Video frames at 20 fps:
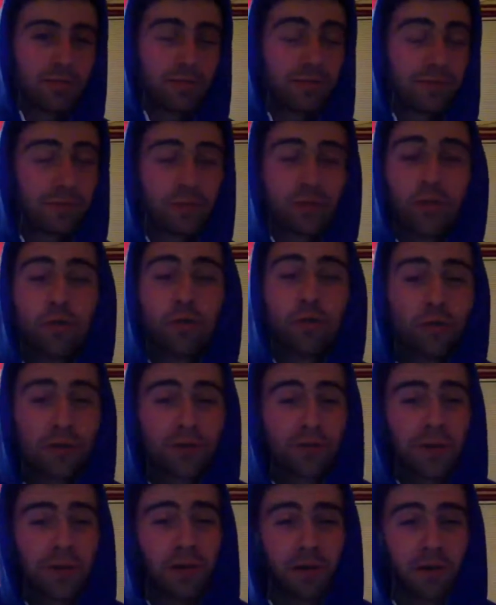2
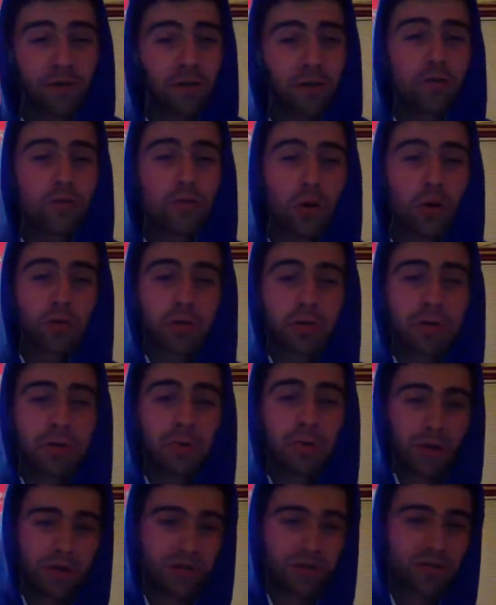defenders, a new goalkeeper,
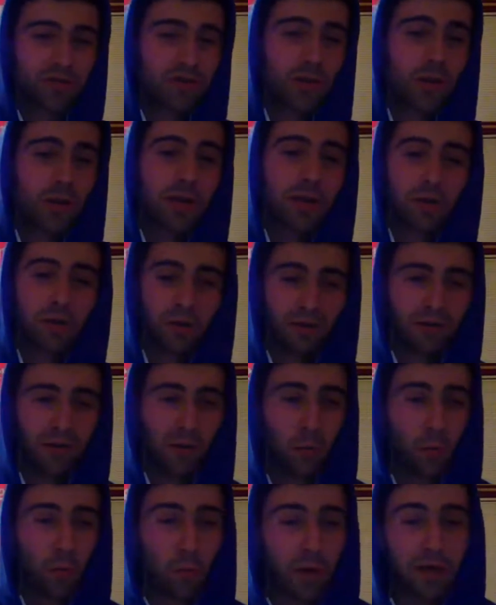a striker, a
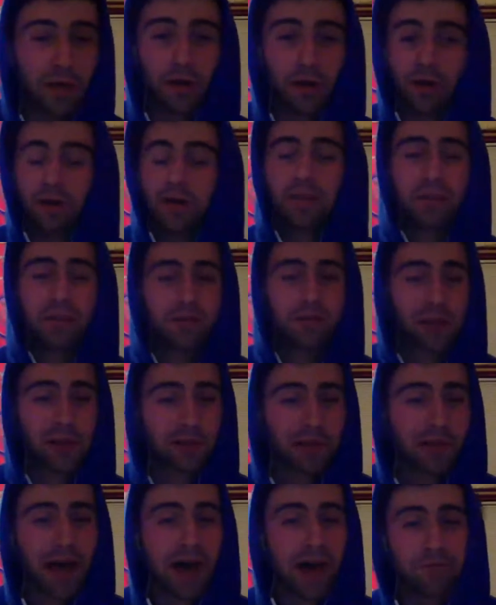winger. There's a
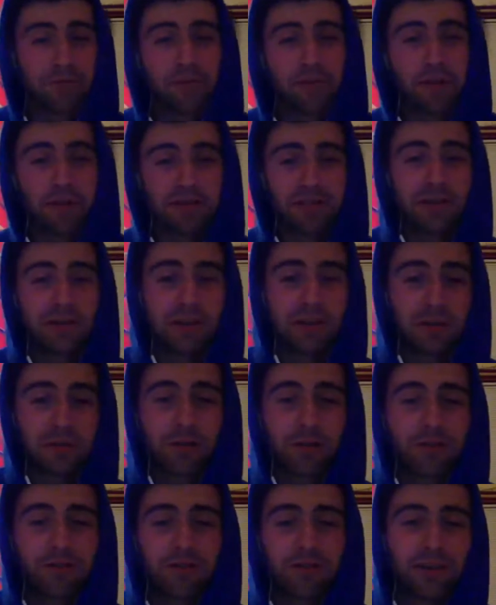lot of things that need
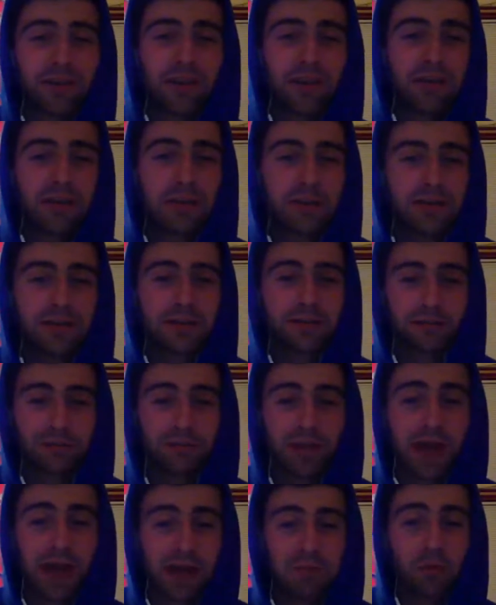addressing, and he needs a
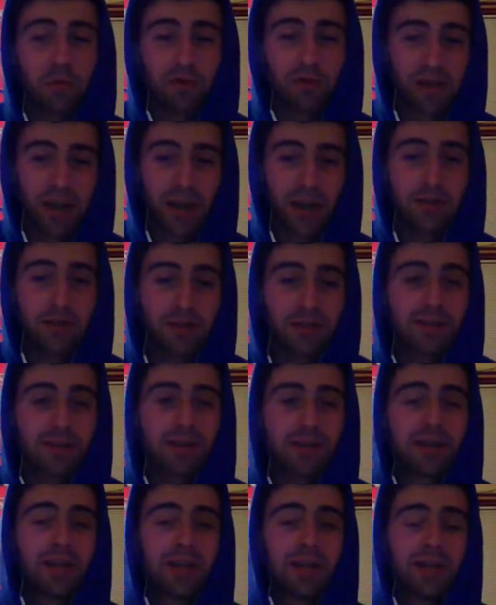lot more talent
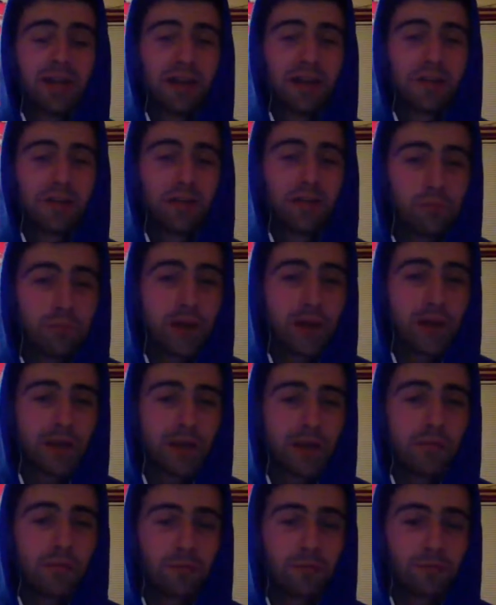to make
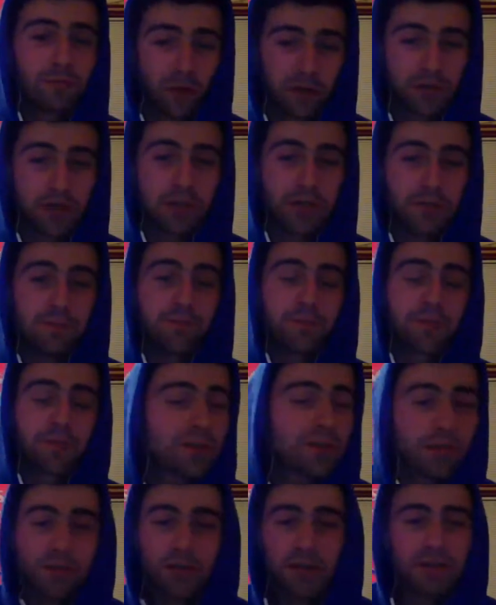it function.
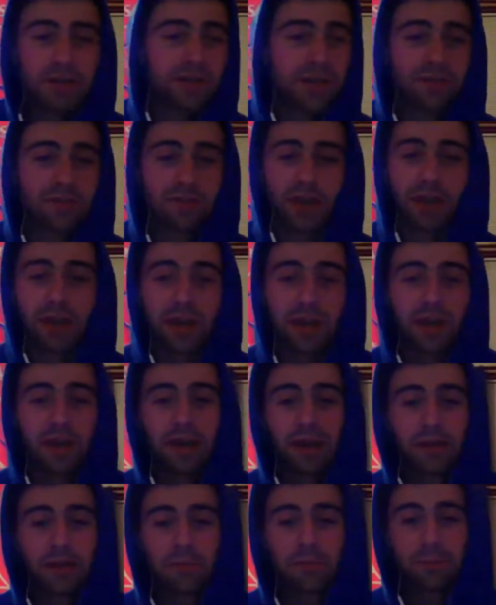Because even in the sense like
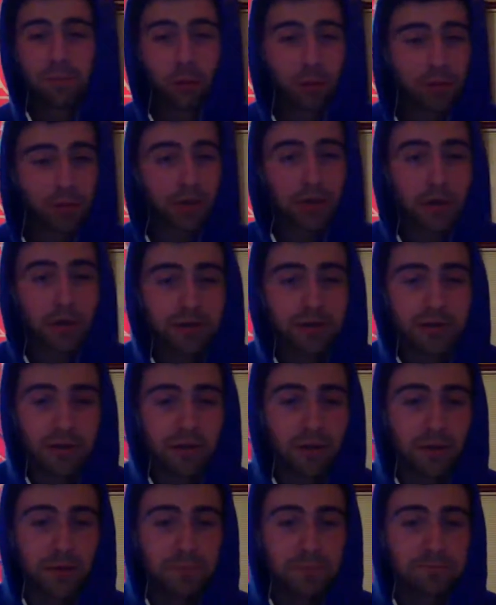pulling an
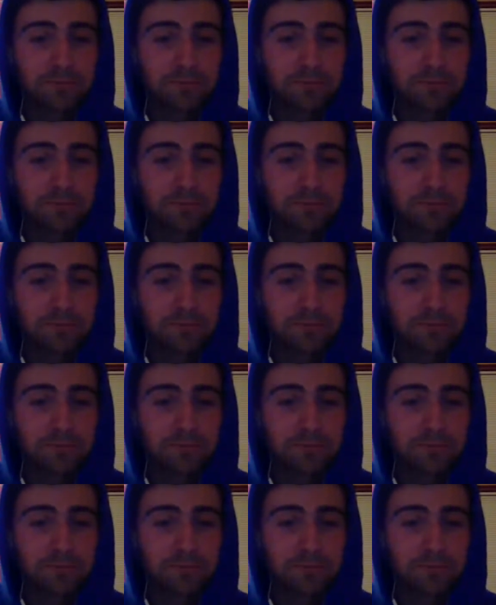Arsenal